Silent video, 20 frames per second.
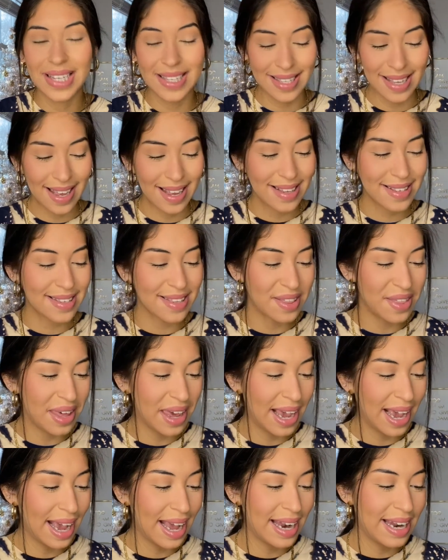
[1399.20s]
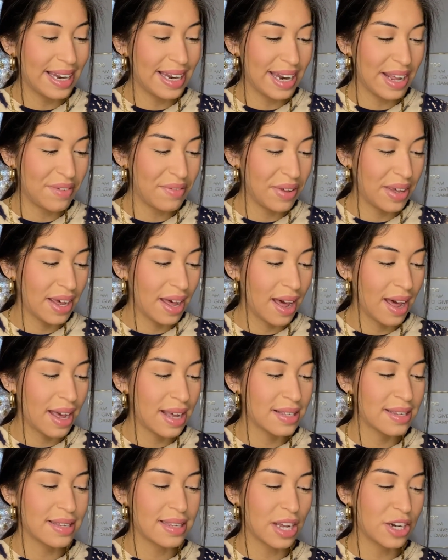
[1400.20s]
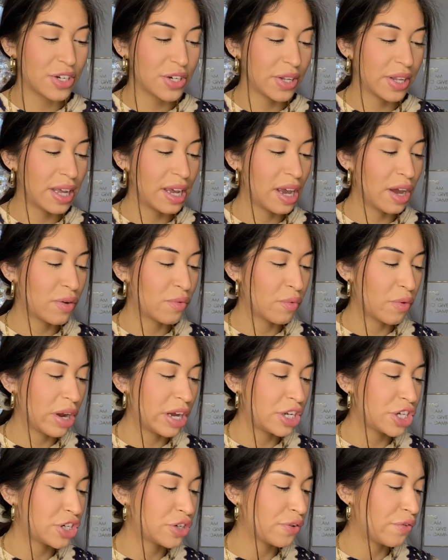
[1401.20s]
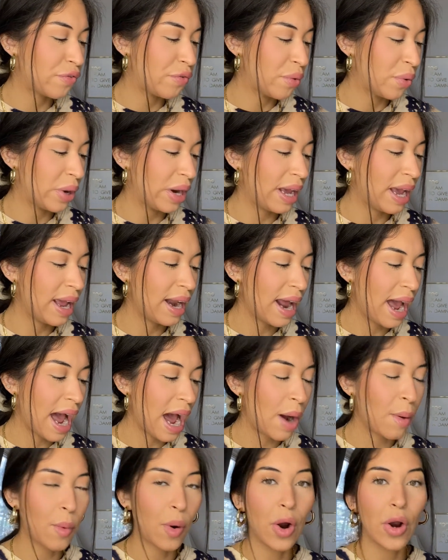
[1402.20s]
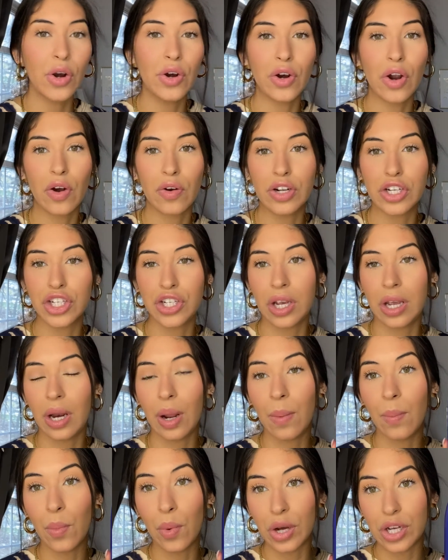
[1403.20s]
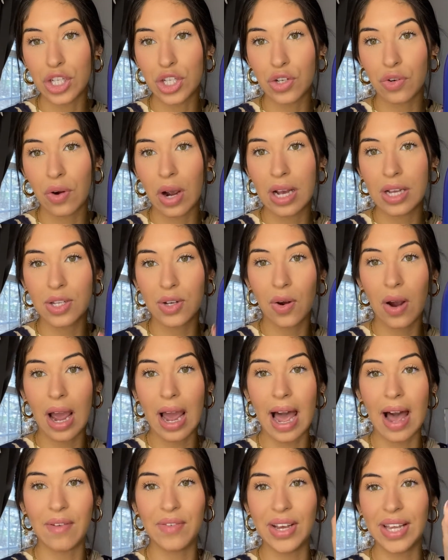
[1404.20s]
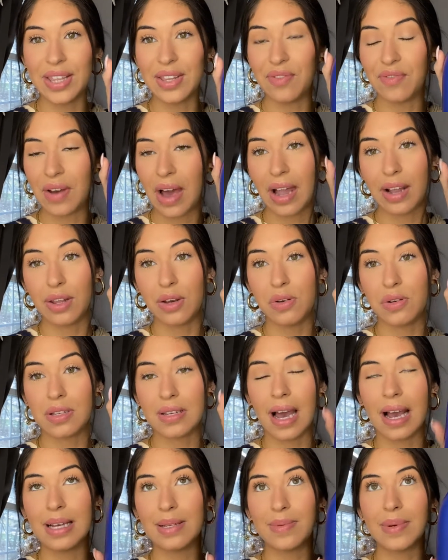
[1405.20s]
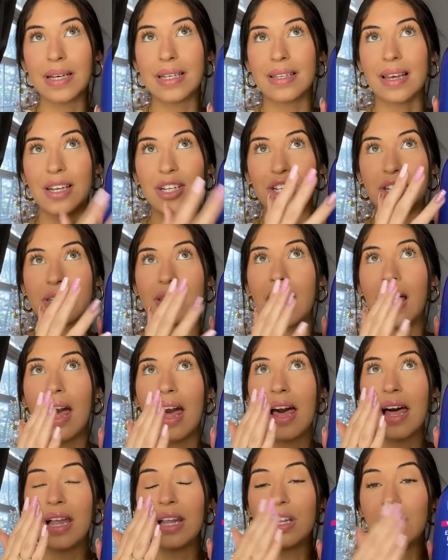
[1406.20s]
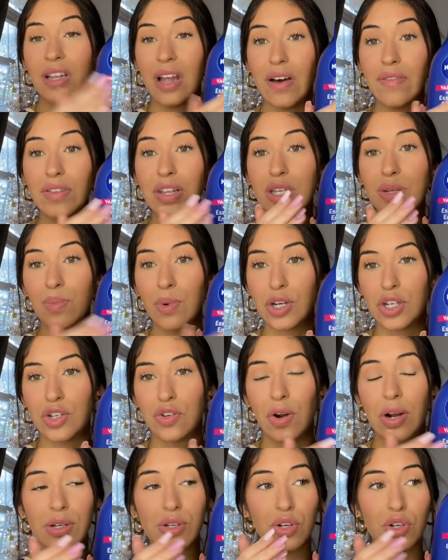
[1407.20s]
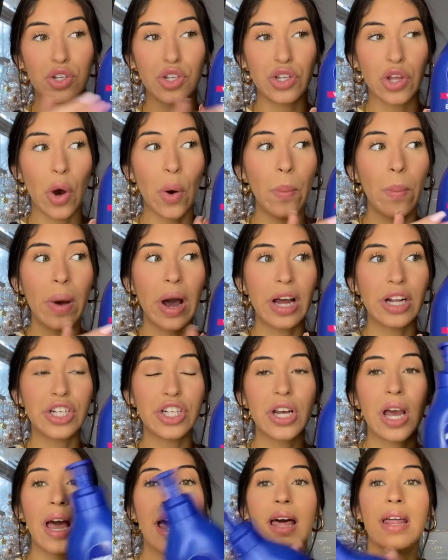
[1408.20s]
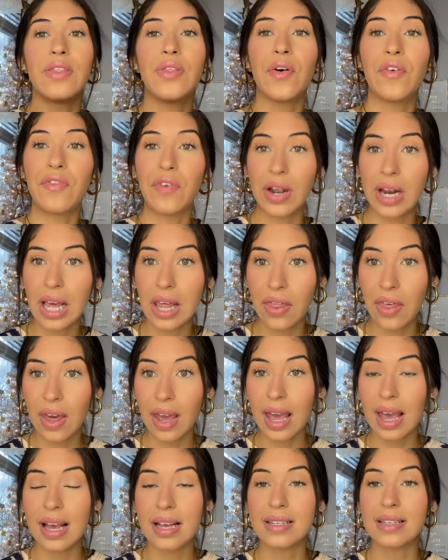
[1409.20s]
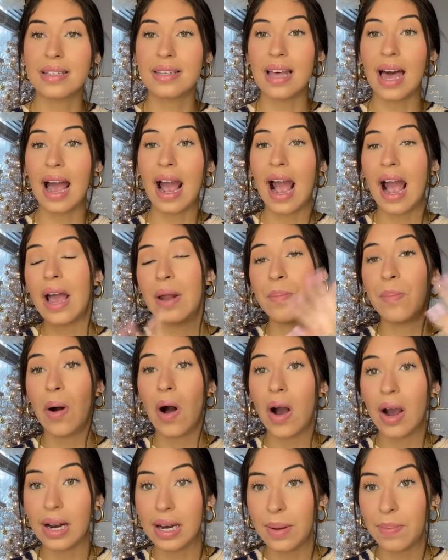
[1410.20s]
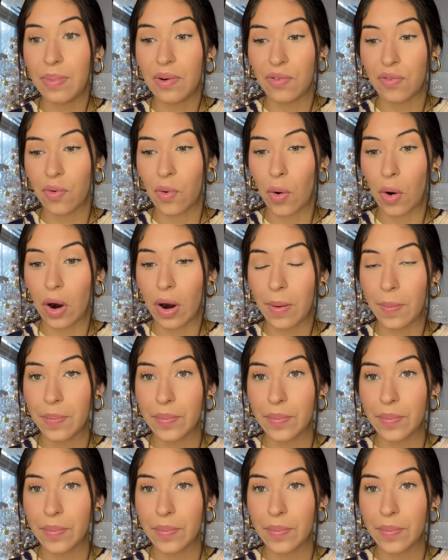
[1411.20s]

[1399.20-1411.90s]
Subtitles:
is the Nivea Essentially Enriched 48-Hour Nourishing Moisturizer. I have it in the value size because I just love this moisturizer so much. The funny thing is I had bought it before,